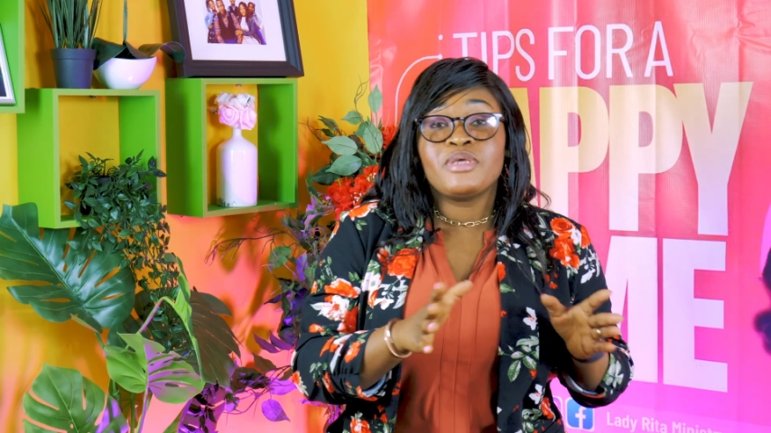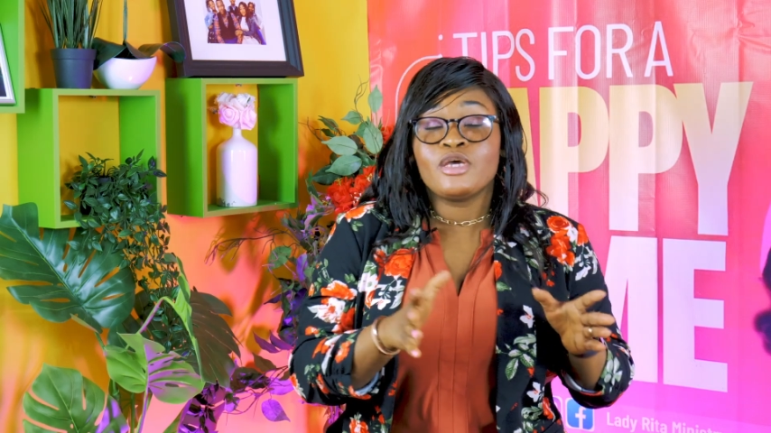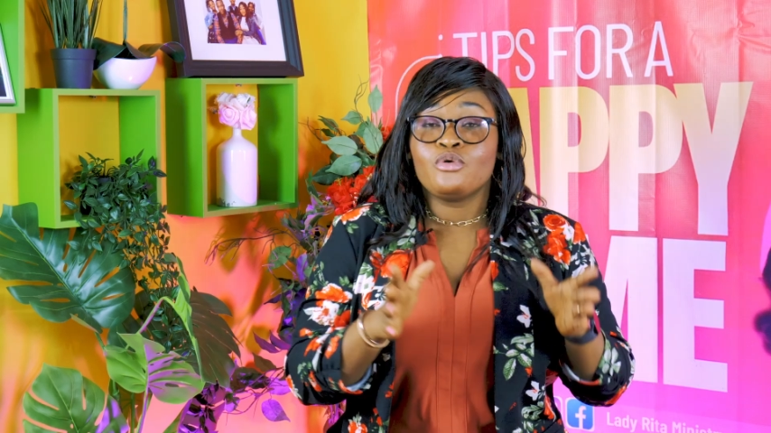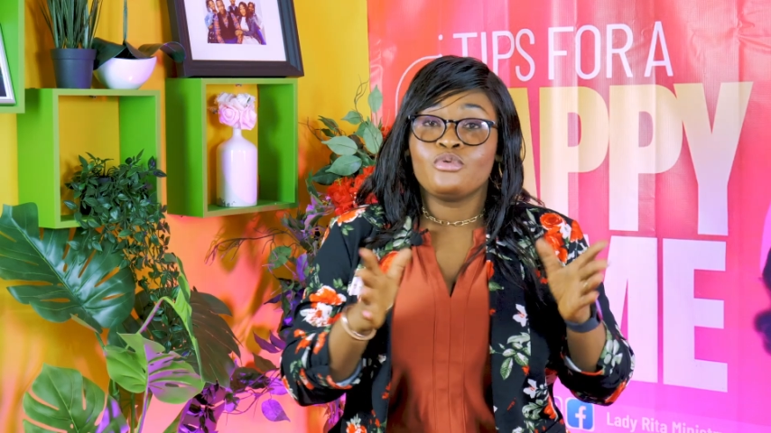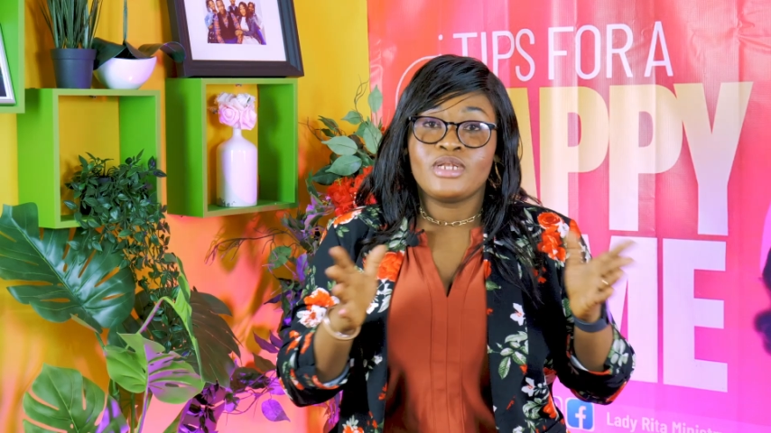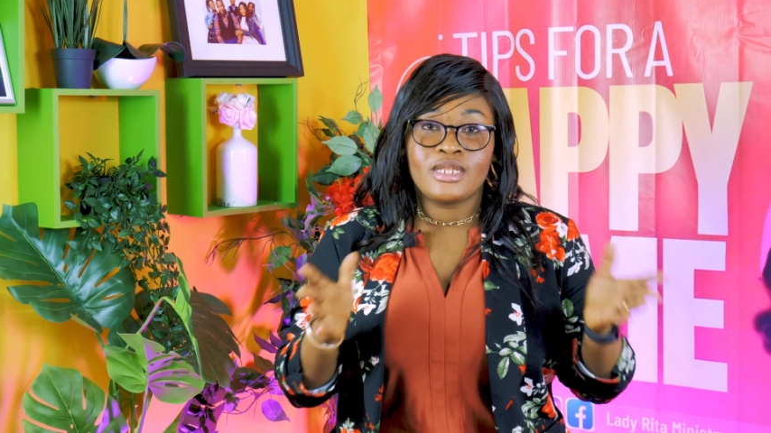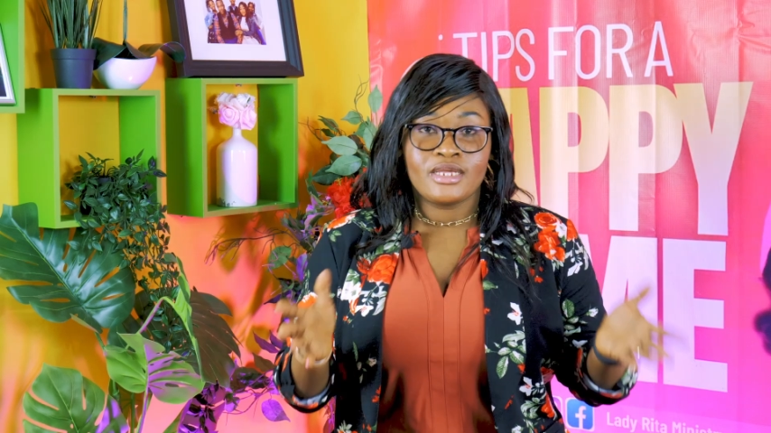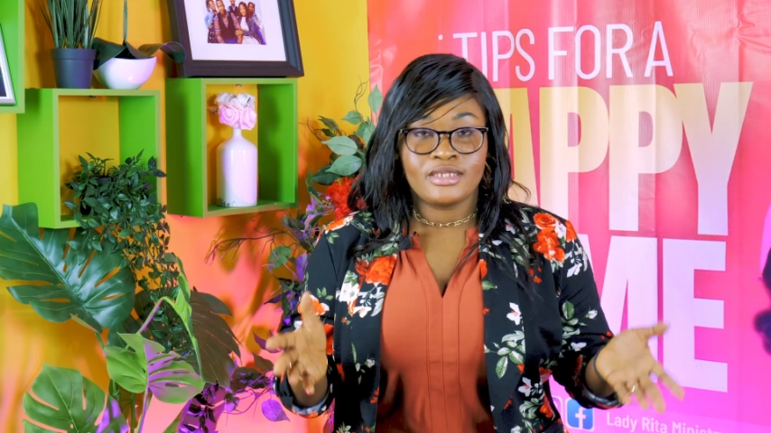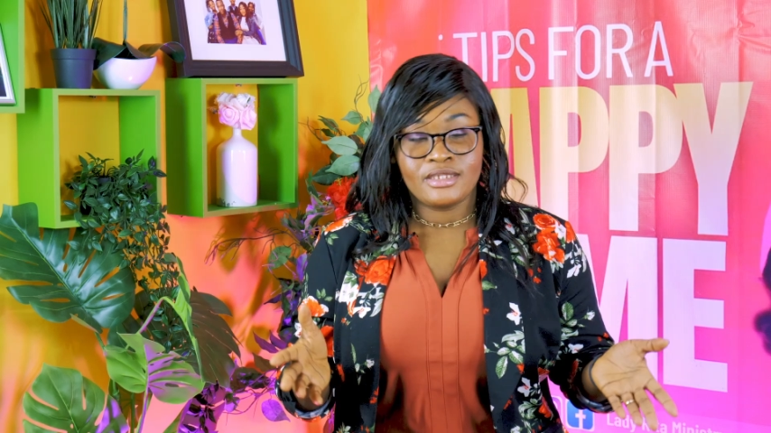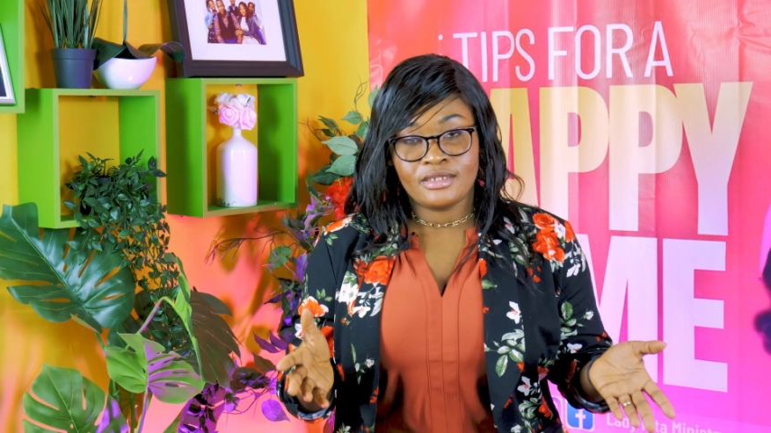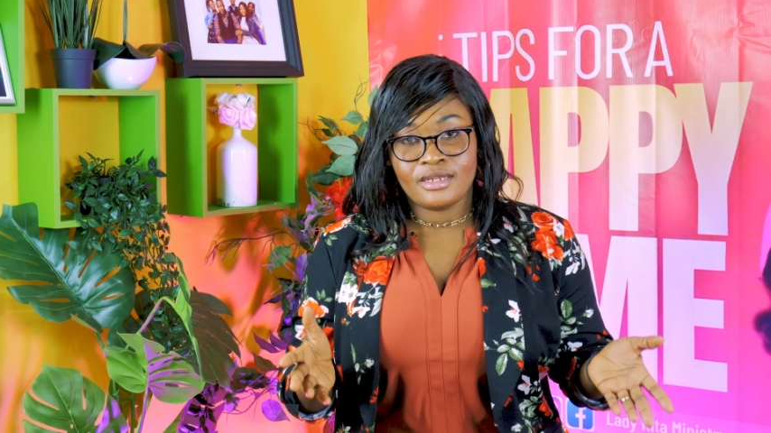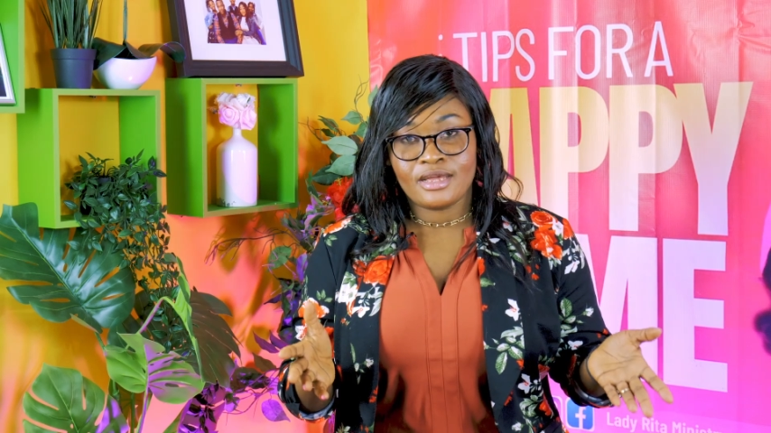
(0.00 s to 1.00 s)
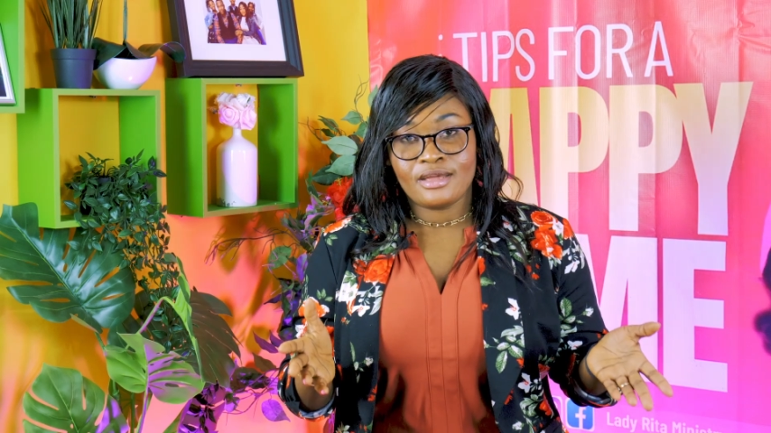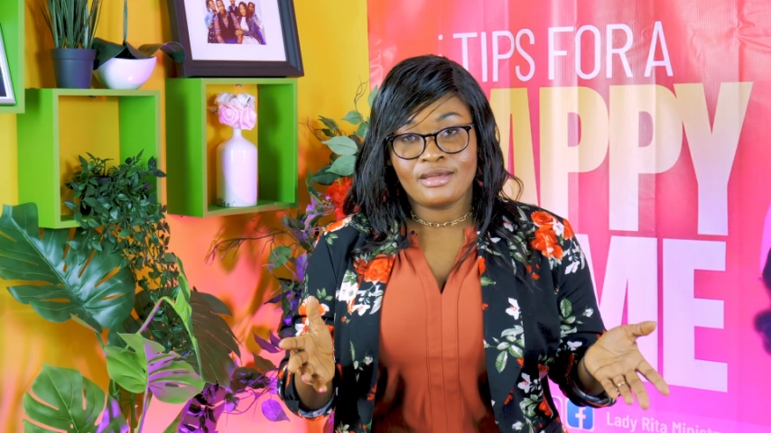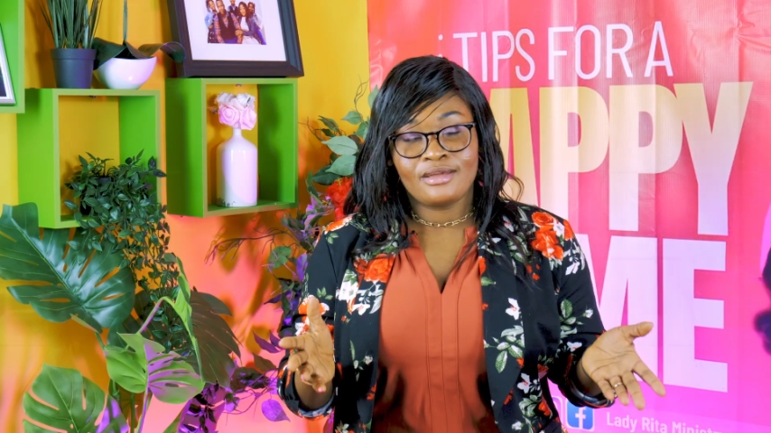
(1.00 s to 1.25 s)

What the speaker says: be a good listener.